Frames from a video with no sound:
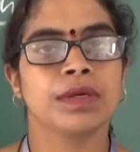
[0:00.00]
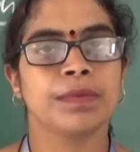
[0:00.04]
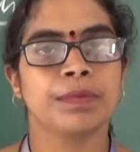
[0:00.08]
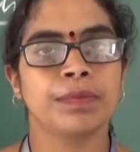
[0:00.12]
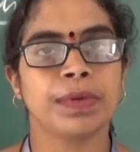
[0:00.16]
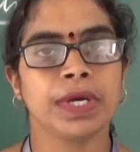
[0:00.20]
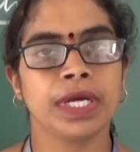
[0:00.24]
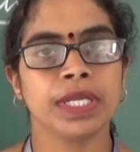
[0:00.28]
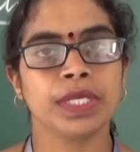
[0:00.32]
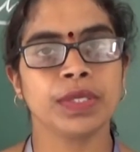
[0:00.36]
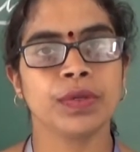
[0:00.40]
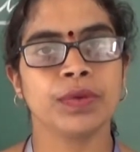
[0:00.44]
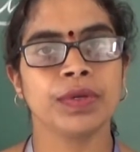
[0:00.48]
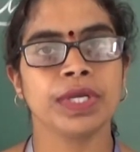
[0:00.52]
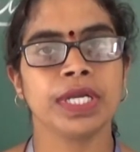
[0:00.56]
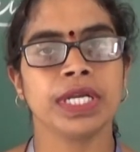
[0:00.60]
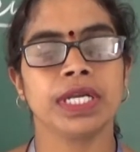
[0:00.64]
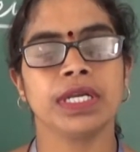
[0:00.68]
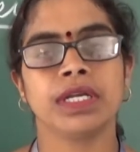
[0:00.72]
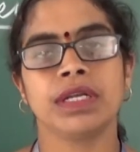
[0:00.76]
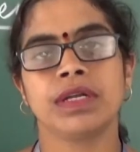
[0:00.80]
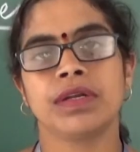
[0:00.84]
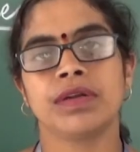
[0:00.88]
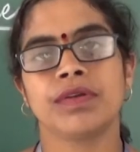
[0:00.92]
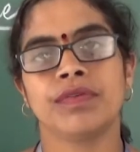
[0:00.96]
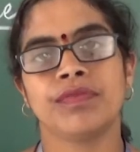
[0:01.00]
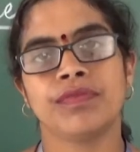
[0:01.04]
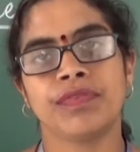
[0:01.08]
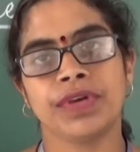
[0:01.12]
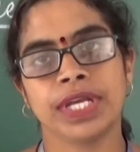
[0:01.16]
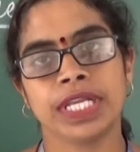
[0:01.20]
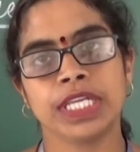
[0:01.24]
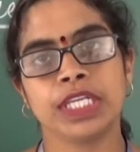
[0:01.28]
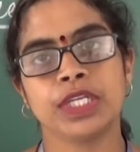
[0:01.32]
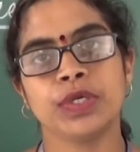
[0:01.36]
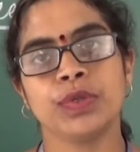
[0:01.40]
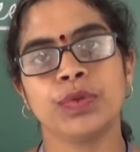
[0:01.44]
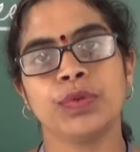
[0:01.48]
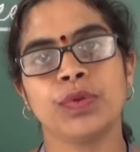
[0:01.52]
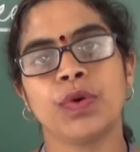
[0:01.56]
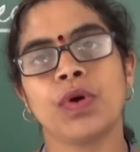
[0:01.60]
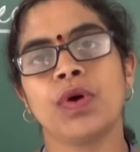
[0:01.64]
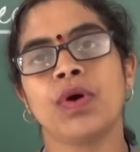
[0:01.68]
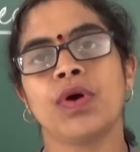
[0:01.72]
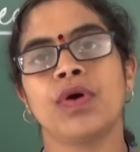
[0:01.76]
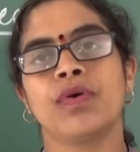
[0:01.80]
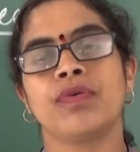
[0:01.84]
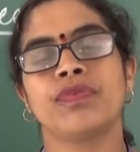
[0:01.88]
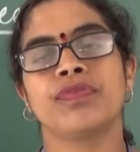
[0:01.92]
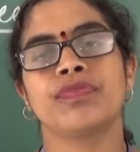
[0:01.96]
per unit value
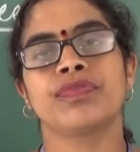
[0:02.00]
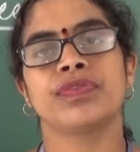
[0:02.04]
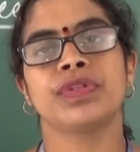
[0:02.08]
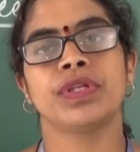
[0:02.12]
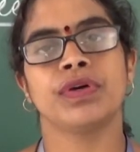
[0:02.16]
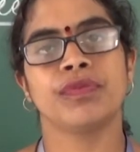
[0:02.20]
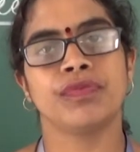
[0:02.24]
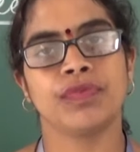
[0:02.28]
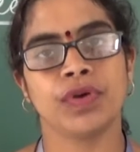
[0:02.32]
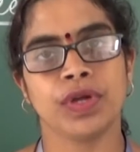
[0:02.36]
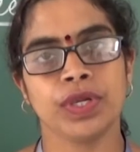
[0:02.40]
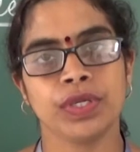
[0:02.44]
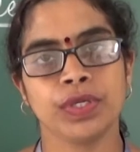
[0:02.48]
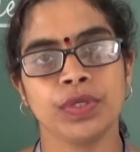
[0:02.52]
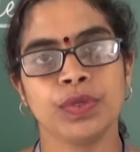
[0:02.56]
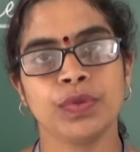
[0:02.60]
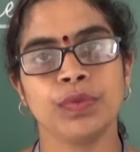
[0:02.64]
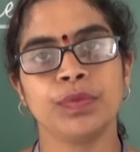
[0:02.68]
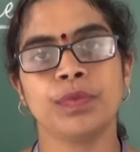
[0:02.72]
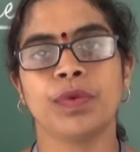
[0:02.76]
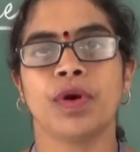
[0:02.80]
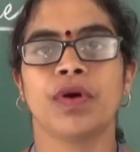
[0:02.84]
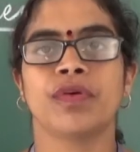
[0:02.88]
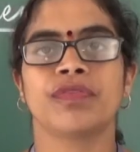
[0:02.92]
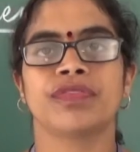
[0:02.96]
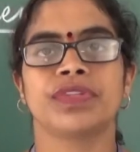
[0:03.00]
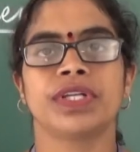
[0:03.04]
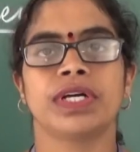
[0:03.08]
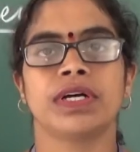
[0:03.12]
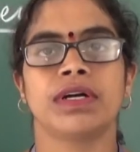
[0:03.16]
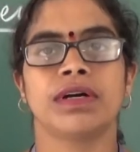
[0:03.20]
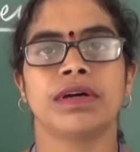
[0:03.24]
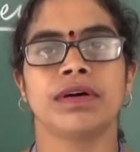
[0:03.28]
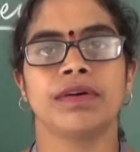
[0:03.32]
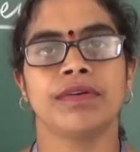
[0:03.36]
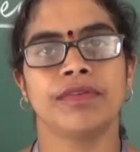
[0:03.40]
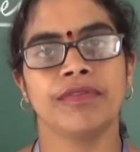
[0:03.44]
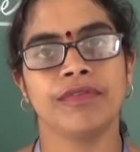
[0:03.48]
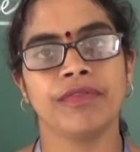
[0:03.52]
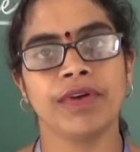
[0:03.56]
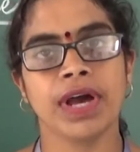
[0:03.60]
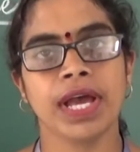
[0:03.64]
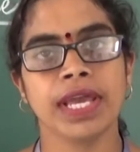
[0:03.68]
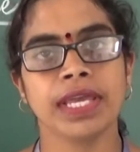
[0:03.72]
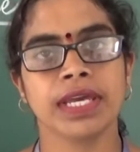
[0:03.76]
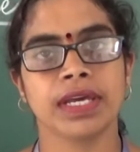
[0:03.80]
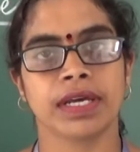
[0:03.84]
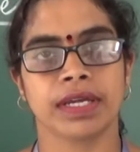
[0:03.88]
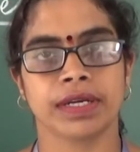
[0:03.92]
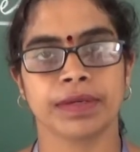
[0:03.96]
of the volume of the
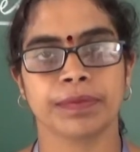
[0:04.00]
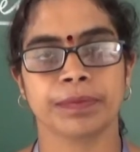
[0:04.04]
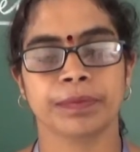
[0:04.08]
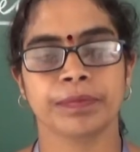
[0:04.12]
wire.